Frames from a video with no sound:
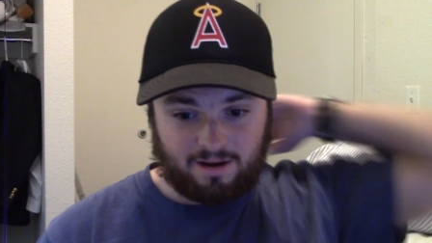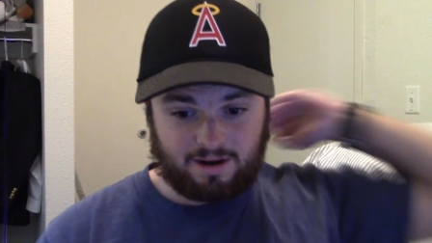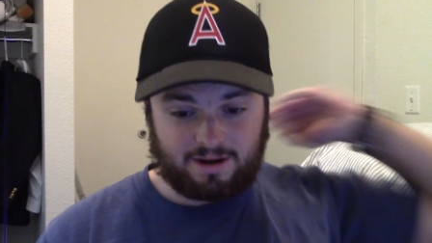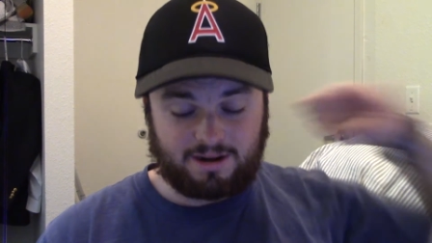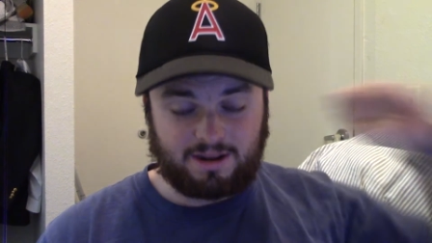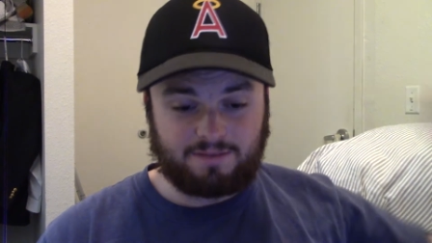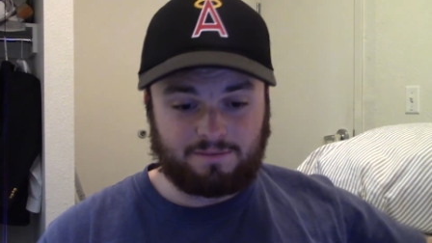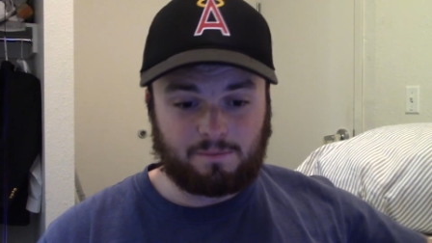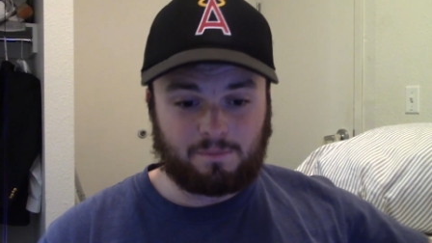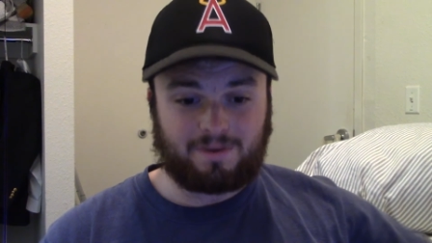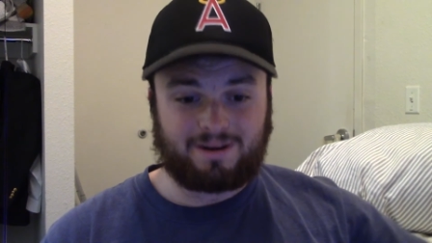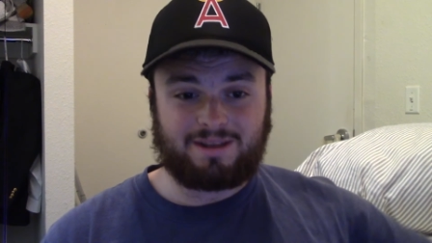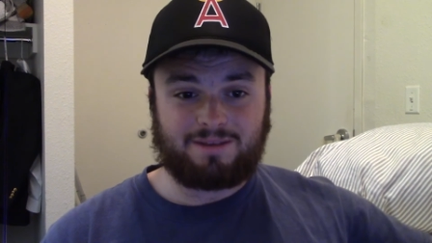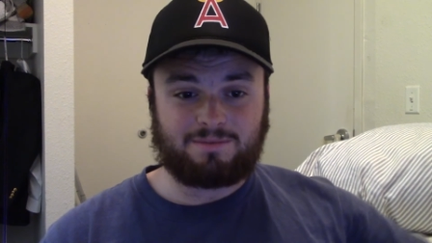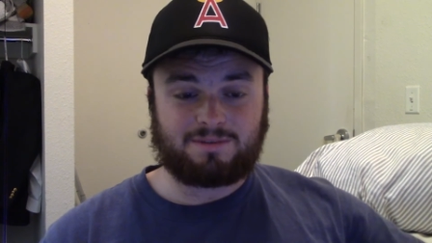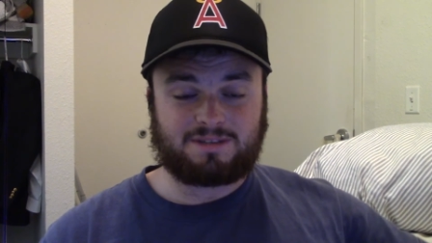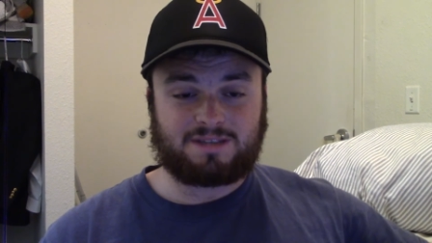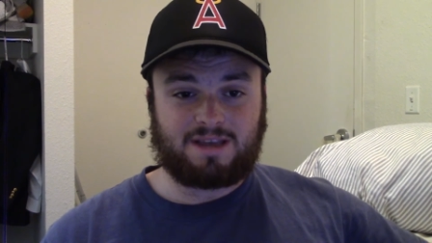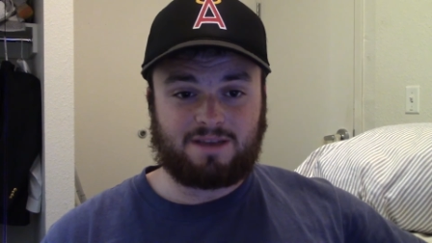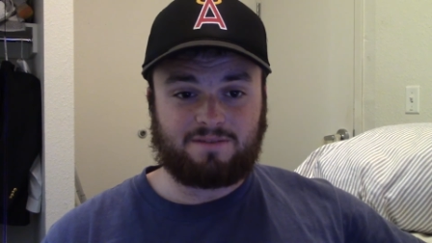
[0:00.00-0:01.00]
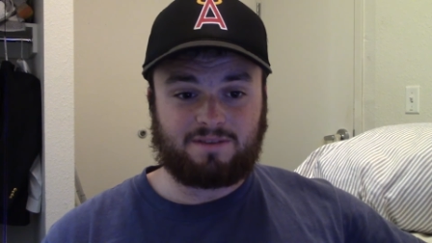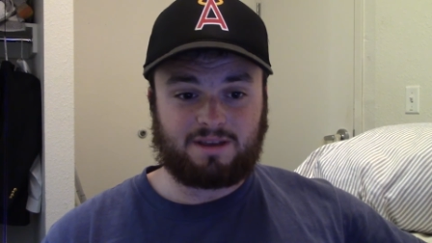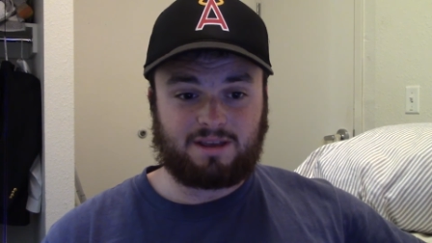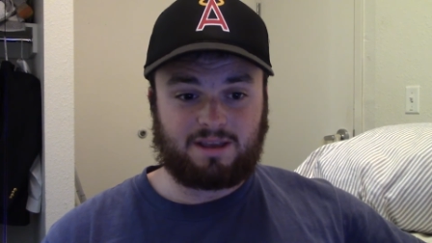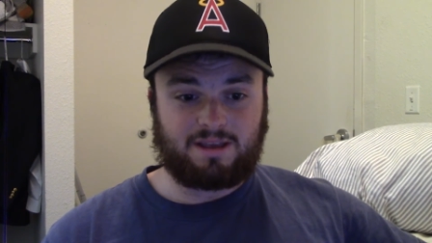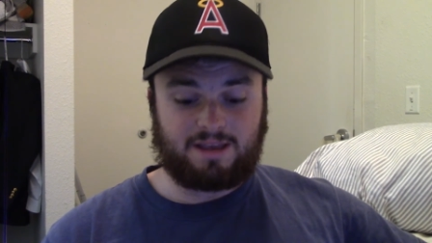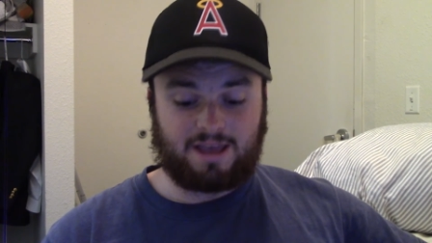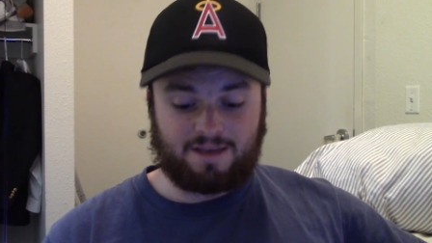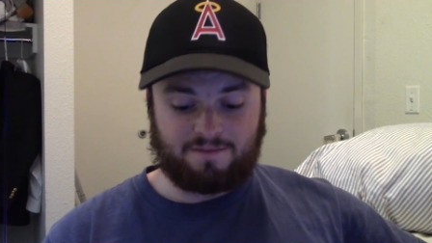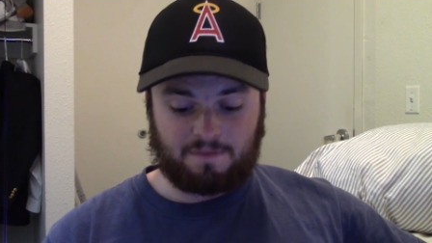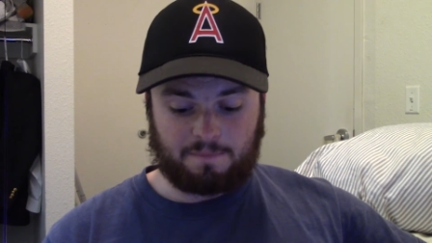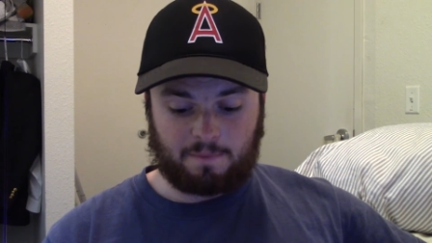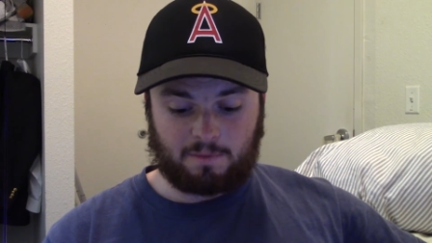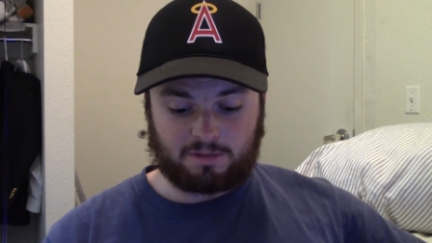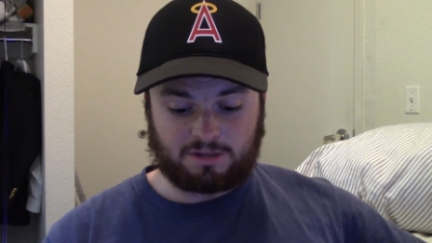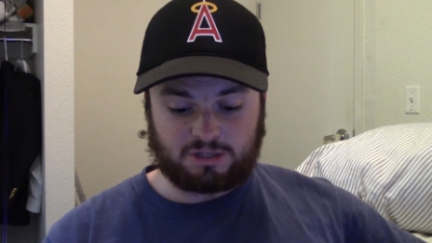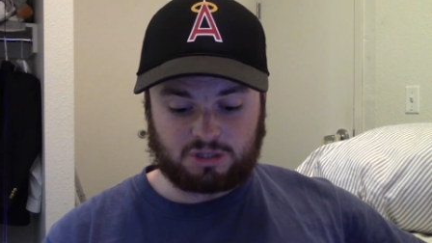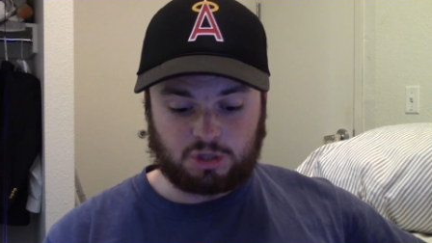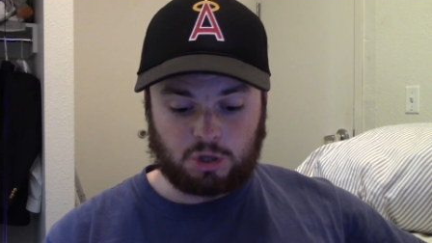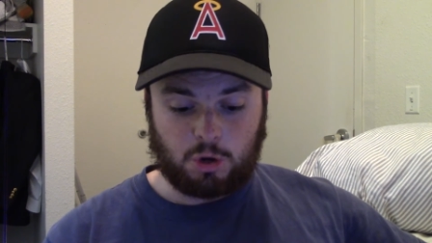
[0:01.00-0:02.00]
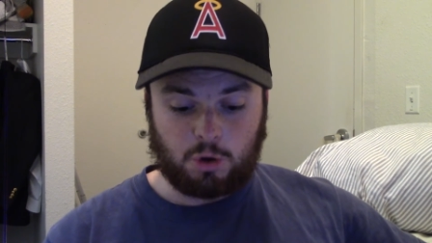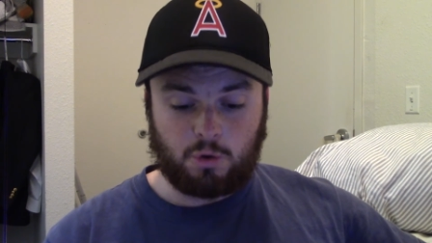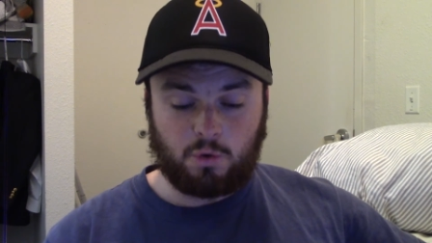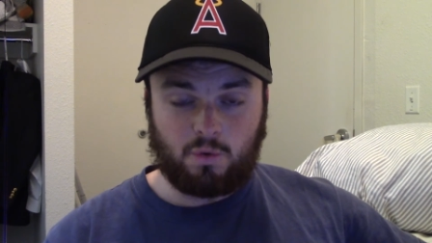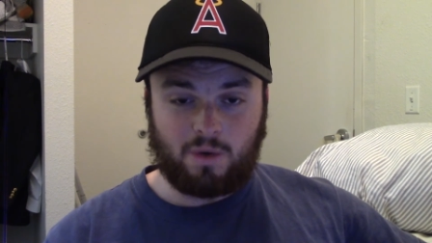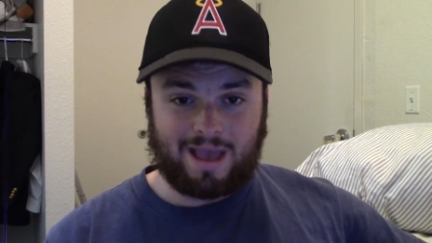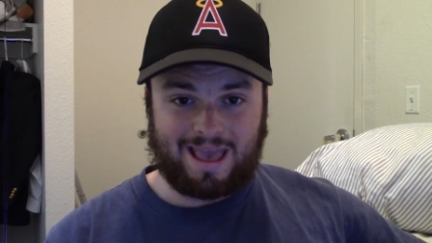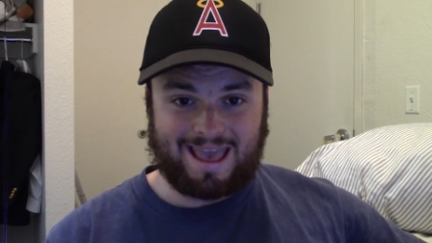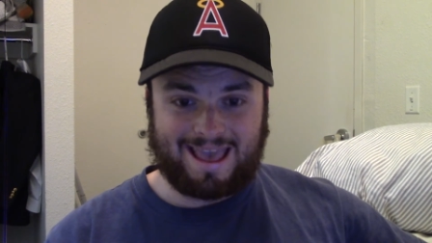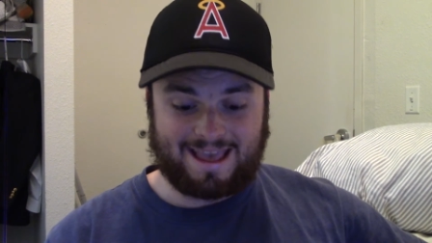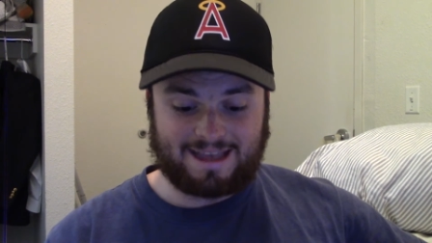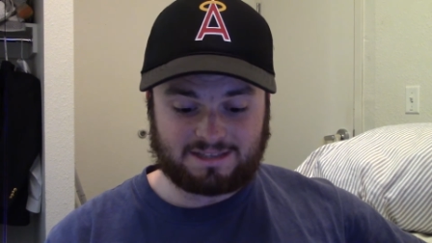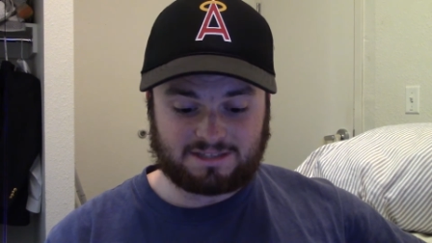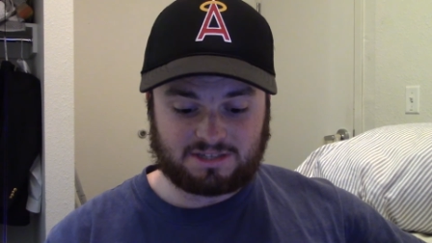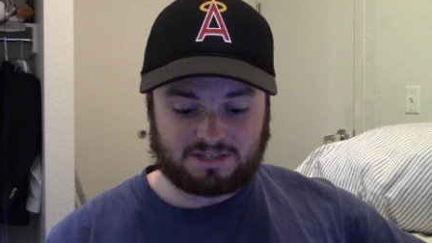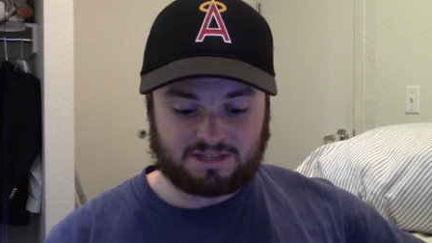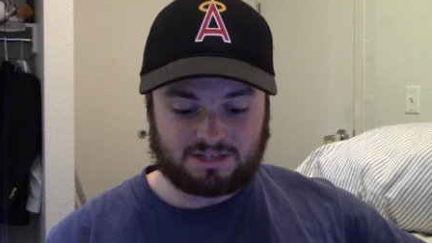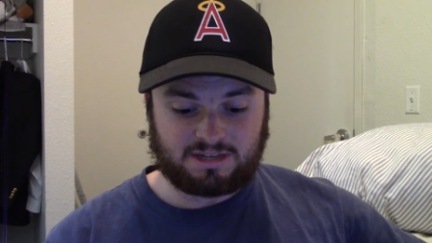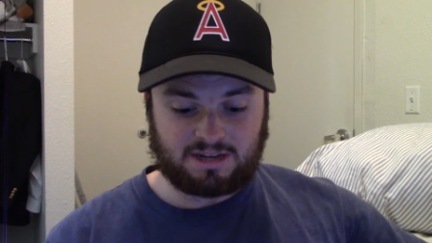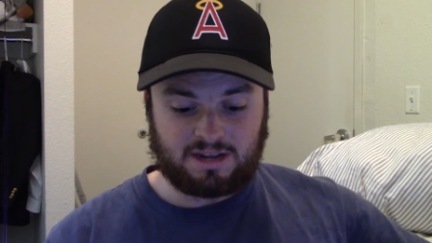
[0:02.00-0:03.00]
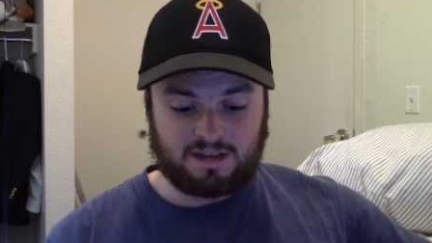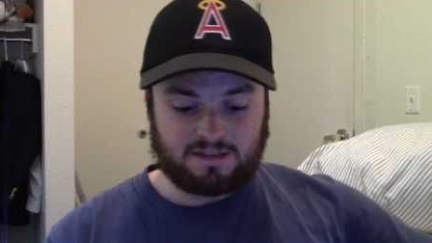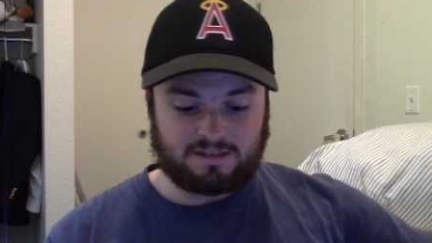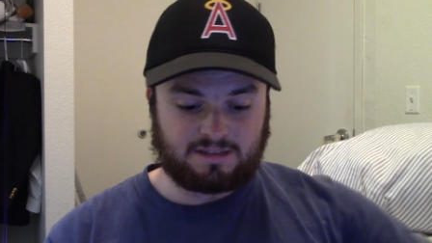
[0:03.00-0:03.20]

And even when he was giving, he gave up only two hits.